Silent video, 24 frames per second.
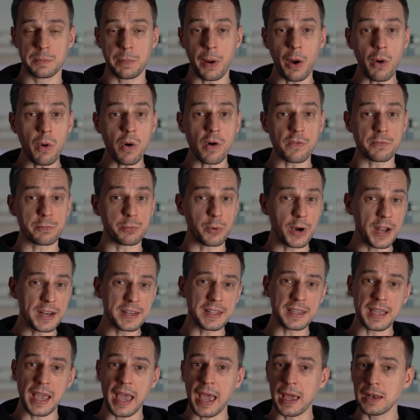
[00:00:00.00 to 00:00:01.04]
power of
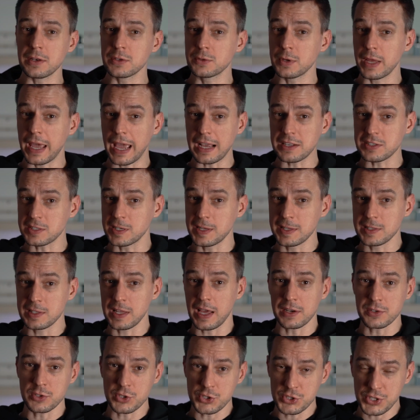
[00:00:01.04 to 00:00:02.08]
branding and excellent
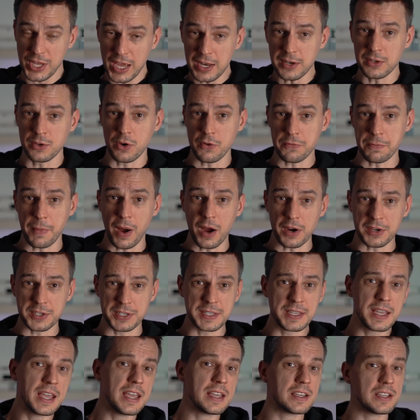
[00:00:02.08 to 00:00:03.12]
understanding of
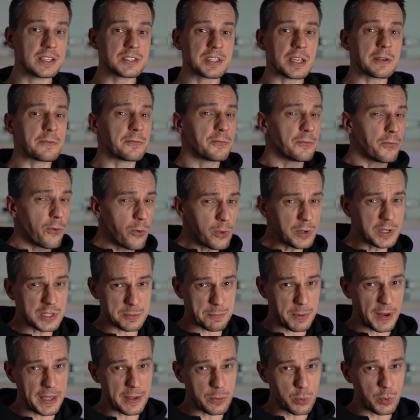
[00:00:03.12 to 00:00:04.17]
marketing is at full
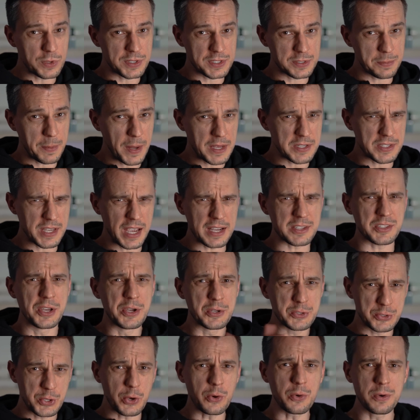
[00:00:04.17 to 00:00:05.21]
display with SpaceX,
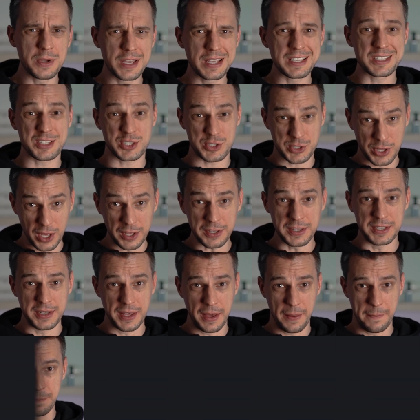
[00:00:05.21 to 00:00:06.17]
so study them.